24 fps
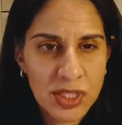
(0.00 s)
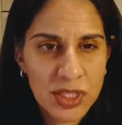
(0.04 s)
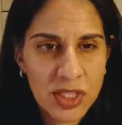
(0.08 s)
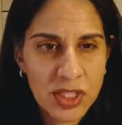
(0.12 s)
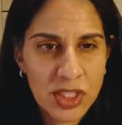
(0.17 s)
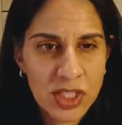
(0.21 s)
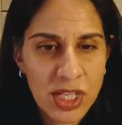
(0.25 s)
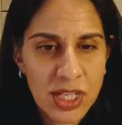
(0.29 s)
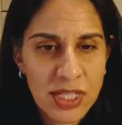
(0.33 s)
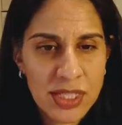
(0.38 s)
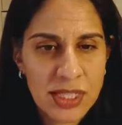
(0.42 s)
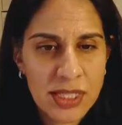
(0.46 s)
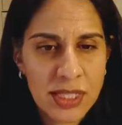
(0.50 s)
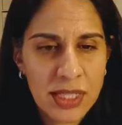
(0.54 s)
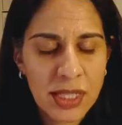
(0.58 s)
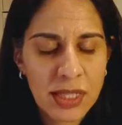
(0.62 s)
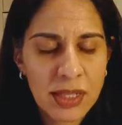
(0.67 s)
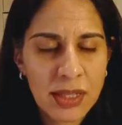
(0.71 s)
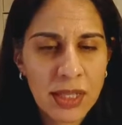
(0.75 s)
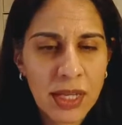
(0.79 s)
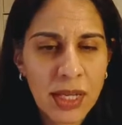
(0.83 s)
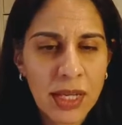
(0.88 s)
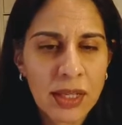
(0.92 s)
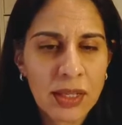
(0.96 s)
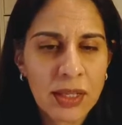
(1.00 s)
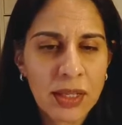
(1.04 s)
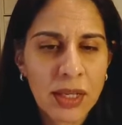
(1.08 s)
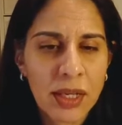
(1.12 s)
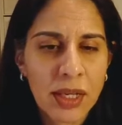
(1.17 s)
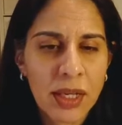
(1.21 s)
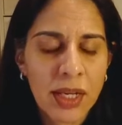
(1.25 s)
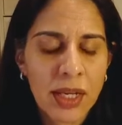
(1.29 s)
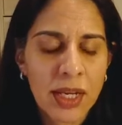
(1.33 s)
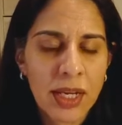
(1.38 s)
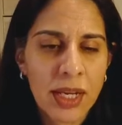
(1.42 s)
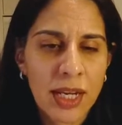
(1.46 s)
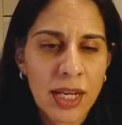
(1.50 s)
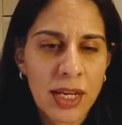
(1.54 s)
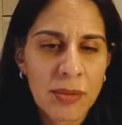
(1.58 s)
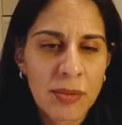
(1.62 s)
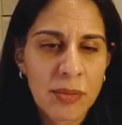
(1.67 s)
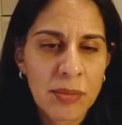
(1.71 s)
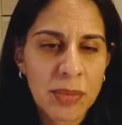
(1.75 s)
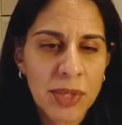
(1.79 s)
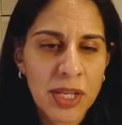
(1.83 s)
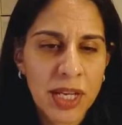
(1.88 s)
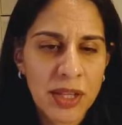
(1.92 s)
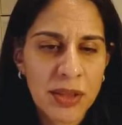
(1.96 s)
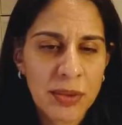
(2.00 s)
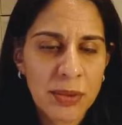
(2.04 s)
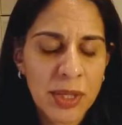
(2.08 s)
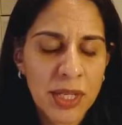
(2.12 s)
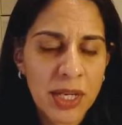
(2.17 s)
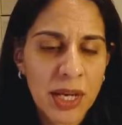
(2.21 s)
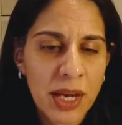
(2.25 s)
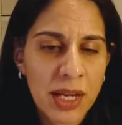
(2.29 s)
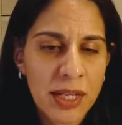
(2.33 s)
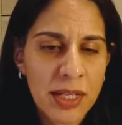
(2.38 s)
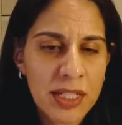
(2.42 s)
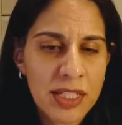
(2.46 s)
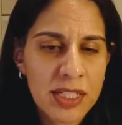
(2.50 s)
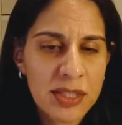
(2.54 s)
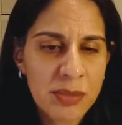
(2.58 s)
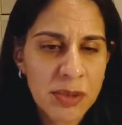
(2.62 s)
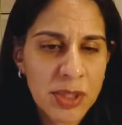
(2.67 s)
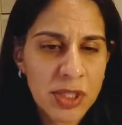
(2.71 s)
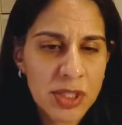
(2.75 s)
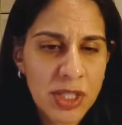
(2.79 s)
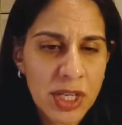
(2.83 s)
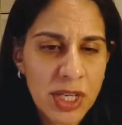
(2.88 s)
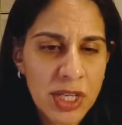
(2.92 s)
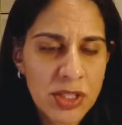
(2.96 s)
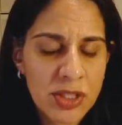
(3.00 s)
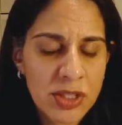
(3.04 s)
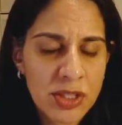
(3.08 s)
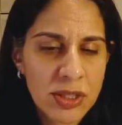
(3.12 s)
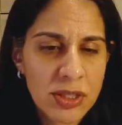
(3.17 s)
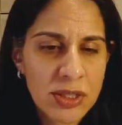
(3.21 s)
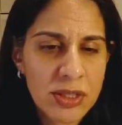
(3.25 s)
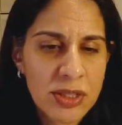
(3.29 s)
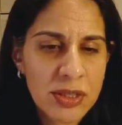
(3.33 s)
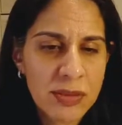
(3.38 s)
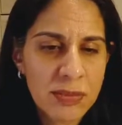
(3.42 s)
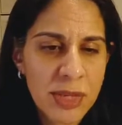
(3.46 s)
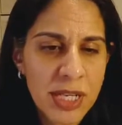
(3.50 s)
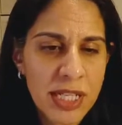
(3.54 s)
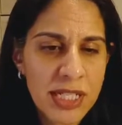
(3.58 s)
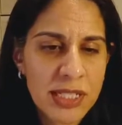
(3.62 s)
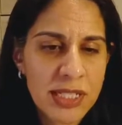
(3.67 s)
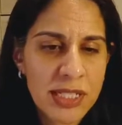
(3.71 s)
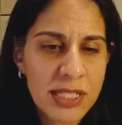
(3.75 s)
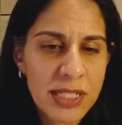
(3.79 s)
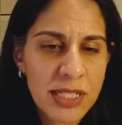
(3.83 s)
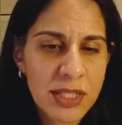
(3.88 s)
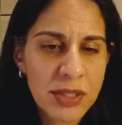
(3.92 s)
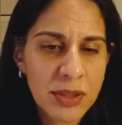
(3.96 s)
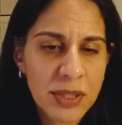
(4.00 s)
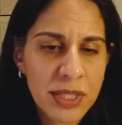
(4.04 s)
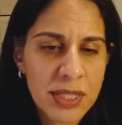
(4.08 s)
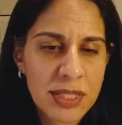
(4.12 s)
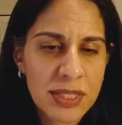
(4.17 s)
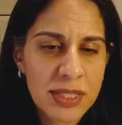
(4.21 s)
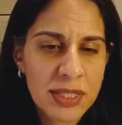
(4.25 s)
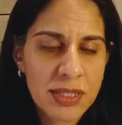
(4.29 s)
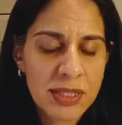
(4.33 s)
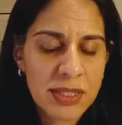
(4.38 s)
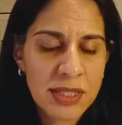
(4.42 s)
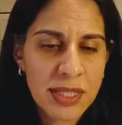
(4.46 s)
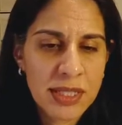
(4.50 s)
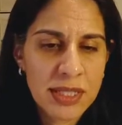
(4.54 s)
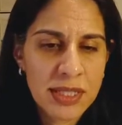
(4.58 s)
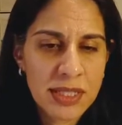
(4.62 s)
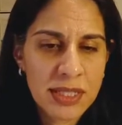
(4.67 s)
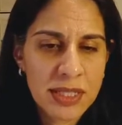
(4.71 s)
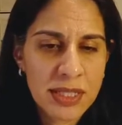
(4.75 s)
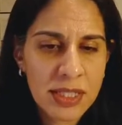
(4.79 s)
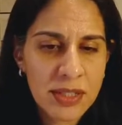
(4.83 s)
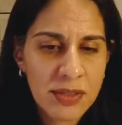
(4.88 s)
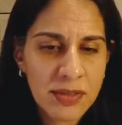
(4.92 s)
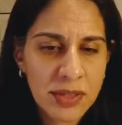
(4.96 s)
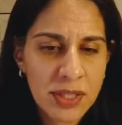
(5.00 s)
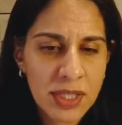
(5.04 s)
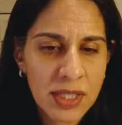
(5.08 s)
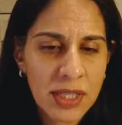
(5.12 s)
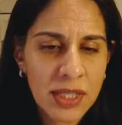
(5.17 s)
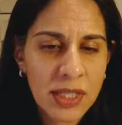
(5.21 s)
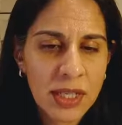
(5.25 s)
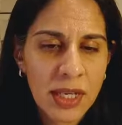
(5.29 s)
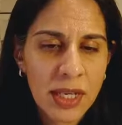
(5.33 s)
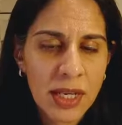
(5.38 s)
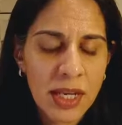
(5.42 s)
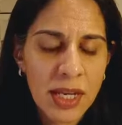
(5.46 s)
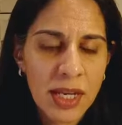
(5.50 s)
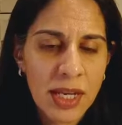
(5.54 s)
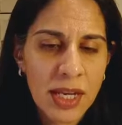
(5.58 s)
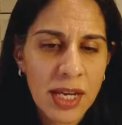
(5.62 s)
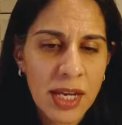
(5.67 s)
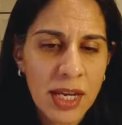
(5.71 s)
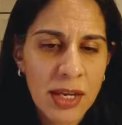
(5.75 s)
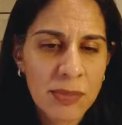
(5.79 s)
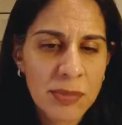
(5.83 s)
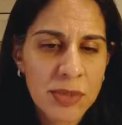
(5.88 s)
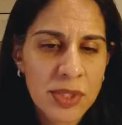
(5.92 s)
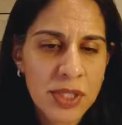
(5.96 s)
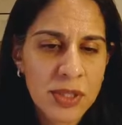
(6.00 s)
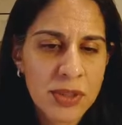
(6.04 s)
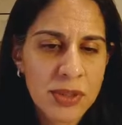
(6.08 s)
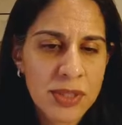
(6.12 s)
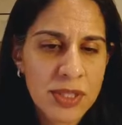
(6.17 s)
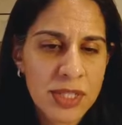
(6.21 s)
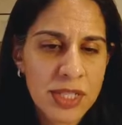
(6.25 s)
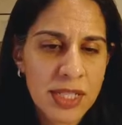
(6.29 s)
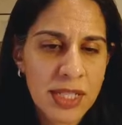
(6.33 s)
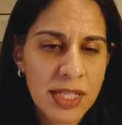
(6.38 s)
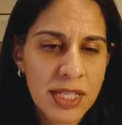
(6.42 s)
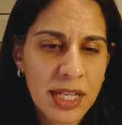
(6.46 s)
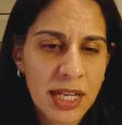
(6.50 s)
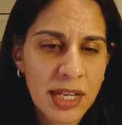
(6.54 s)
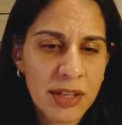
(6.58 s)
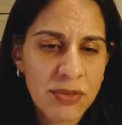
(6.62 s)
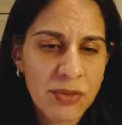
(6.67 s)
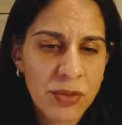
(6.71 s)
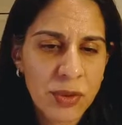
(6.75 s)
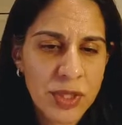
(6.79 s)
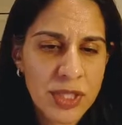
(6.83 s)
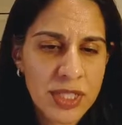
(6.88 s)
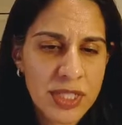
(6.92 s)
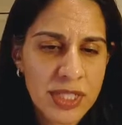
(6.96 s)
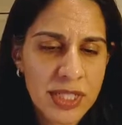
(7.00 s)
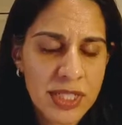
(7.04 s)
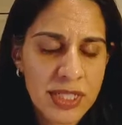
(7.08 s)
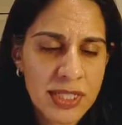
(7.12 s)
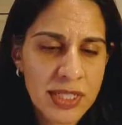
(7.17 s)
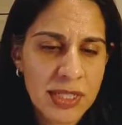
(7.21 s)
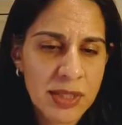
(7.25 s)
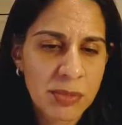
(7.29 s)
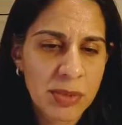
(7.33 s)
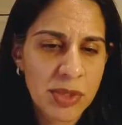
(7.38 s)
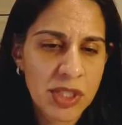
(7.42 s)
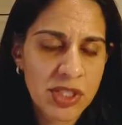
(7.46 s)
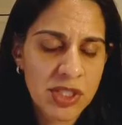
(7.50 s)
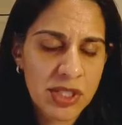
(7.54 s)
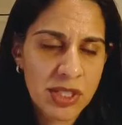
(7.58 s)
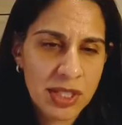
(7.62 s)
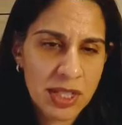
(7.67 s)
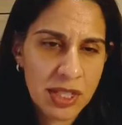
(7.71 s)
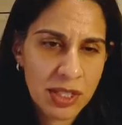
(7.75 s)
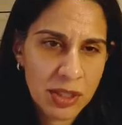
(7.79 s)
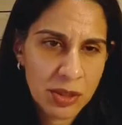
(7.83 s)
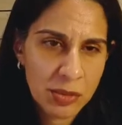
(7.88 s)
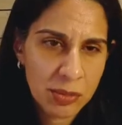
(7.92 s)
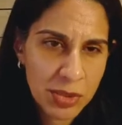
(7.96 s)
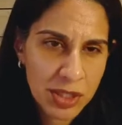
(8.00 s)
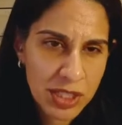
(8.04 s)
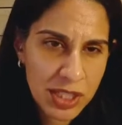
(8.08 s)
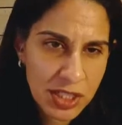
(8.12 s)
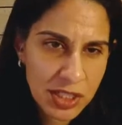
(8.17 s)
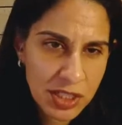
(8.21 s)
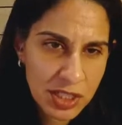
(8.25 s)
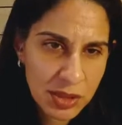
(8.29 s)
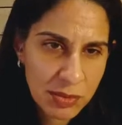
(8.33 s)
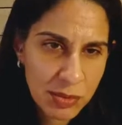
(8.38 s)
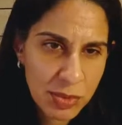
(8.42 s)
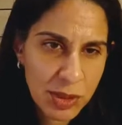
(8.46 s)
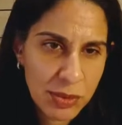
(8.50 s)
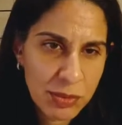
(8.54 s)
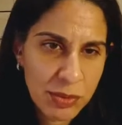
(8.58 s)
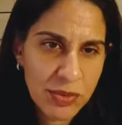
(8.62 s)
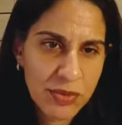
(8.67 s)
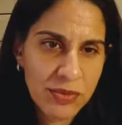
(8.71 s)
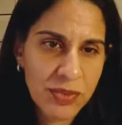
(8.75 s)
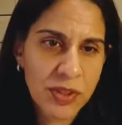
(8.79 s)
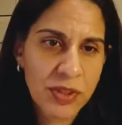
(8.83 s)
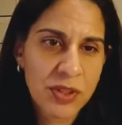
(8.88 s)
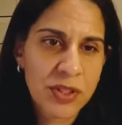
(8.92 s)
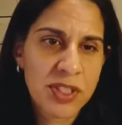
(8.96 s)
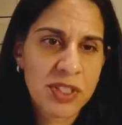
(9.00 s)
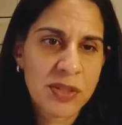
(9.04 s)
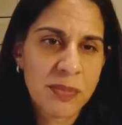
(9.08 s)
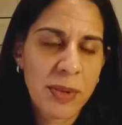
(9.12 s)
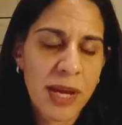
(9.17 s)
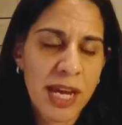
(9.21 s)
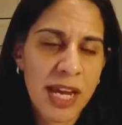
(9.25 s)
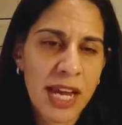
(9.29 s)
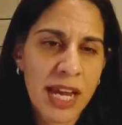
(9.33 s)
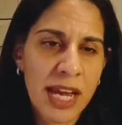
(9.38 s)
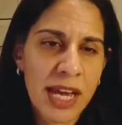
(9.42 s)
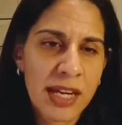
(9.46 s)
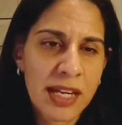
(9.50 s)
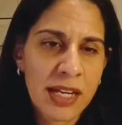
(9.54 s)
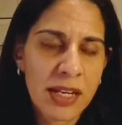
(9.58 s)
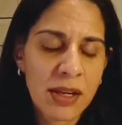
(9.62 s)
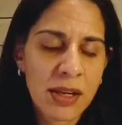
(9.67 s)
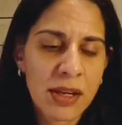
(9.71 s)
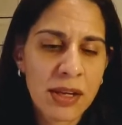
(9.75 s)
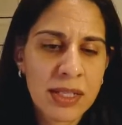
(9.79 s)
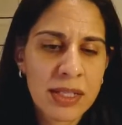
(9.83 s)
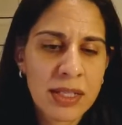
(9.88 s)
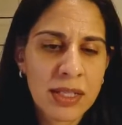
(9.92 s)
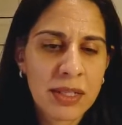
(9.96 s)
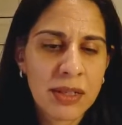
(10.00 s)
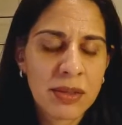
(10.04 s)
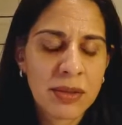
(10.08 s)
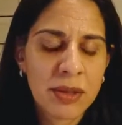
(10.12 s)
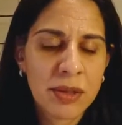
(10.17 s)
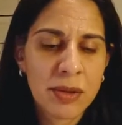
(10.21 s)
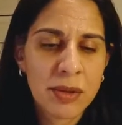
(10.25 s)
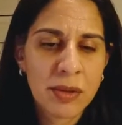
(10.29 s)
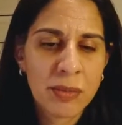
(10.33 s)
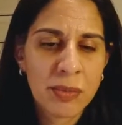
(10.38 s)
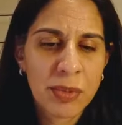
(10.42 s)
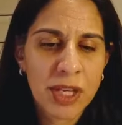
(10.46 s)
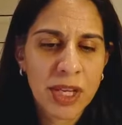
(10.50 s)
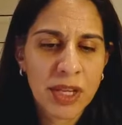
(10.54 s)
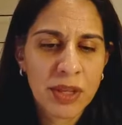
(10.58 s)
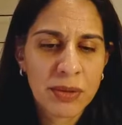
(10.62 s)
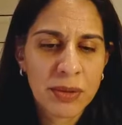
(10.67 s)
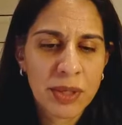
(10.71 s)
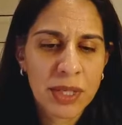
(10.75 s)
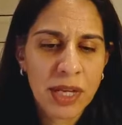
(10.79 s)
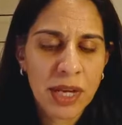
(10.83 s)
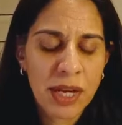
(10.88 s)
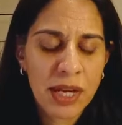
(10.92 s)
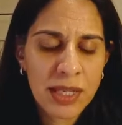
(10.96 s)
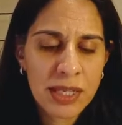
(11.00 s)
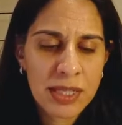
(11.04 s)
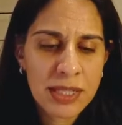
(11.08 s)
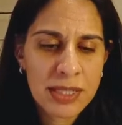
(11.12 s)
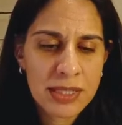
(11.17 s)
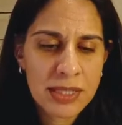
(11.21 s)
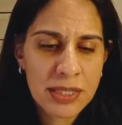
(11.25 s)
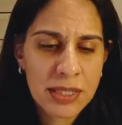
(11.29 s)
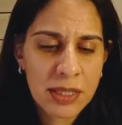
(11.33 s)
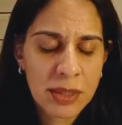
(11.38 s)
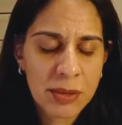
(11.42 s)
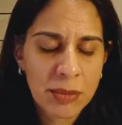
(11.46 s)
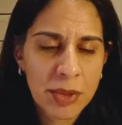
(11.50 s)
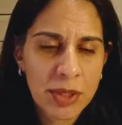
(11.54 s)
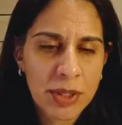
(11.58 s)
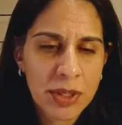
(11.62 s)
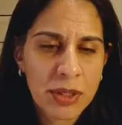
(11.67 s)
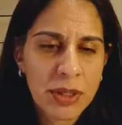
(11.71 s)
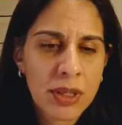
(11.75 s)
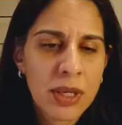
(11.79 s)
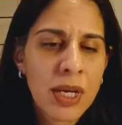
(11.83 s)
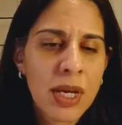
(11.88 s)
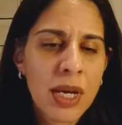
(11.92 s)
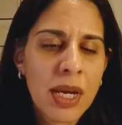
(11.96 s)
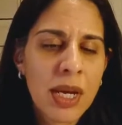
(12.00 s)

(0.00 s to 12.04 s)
suggesting that um, PI3 kinase mutations may decrease sensitivity um, to CDK4/6 inhibition that could potentially be reversed by adding on a, a PI3 kinase inhibitor.